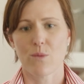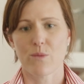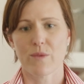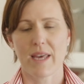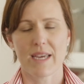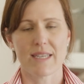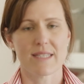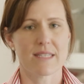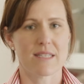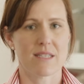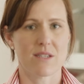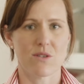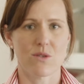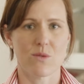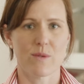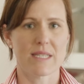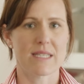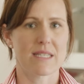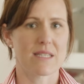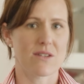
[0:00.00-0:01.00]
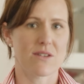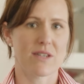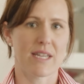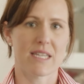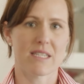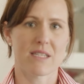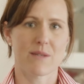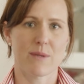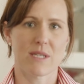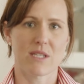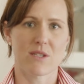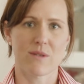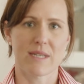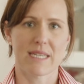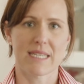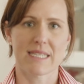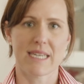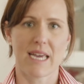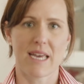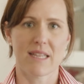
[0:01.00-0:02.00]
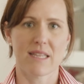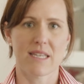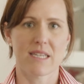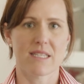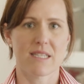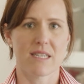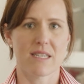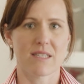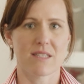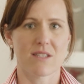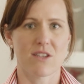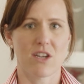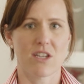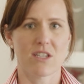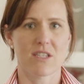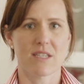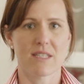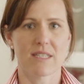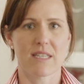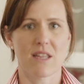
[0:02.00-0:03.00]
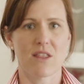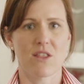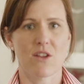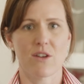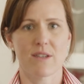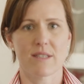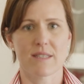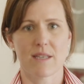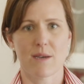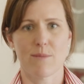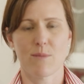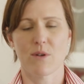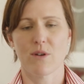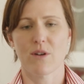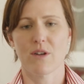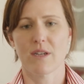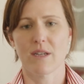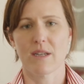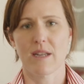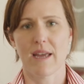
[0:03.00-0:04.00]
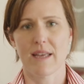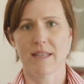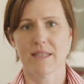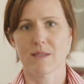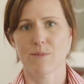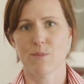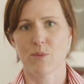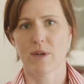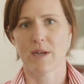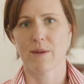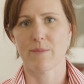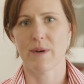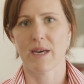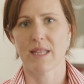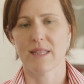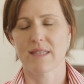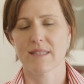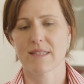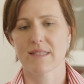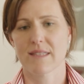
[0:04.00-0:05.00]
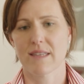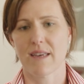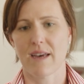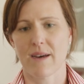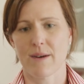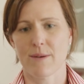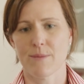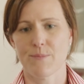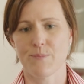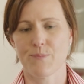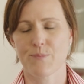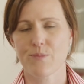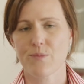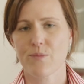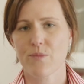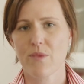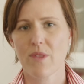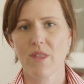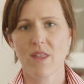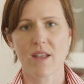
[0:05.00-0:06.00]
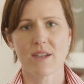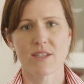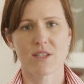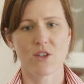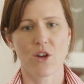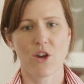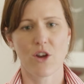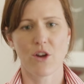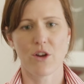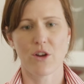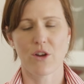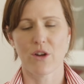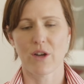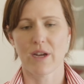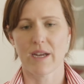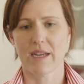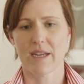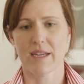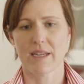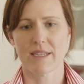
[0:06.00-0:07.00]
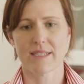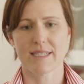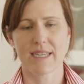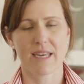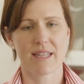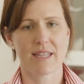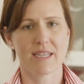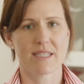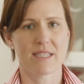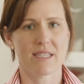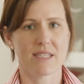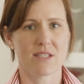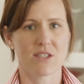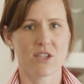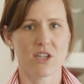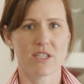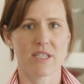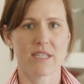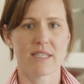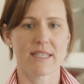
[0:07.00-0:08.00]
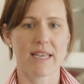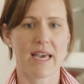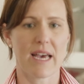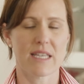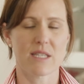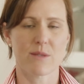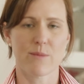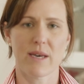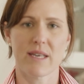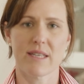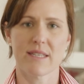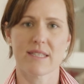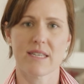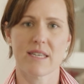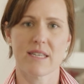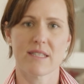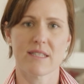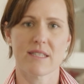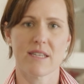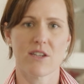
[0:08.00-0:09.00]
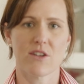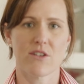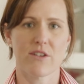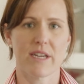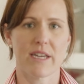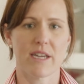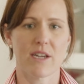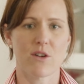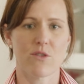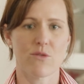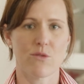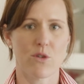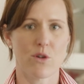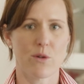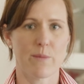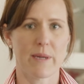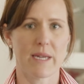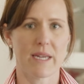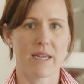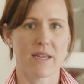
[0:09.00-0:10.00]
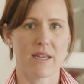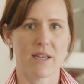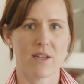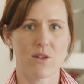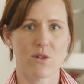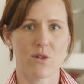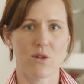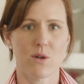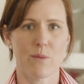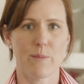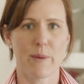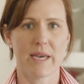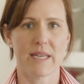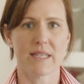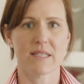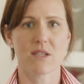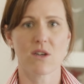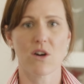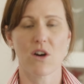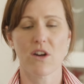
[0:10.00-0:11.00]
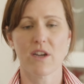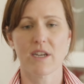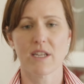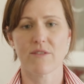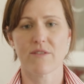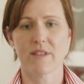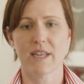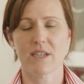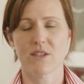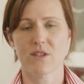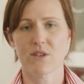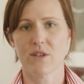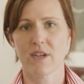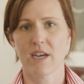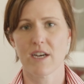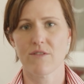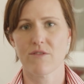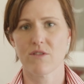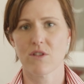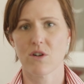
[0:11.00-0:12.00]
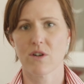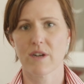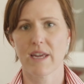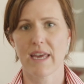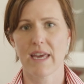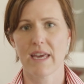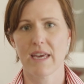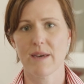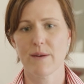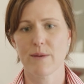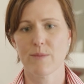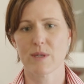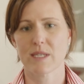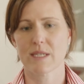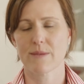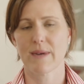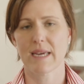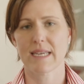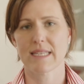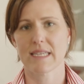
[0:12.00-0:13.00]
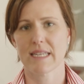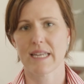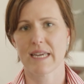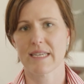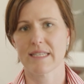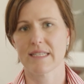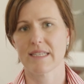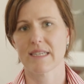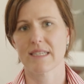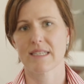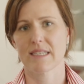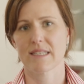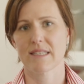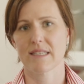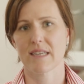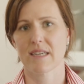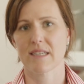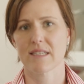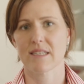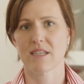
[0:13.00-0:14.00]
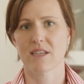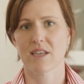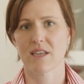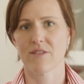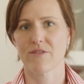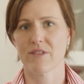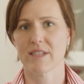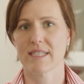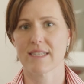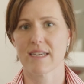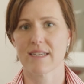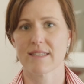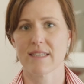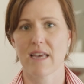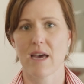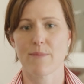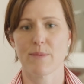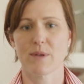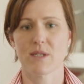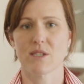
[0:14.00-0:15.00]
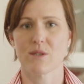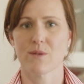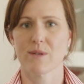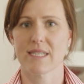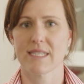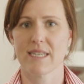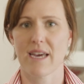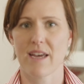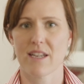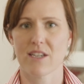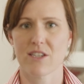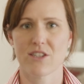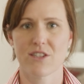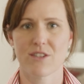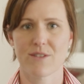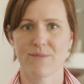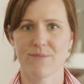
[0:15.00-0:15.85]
they still, we still need to be doing daily tick searches in those summer and, and spring months um, so daily tick searches as well as considering grooming your pet's coat if they do have long hair, which makes it easier to see a tick if it does happen to attach.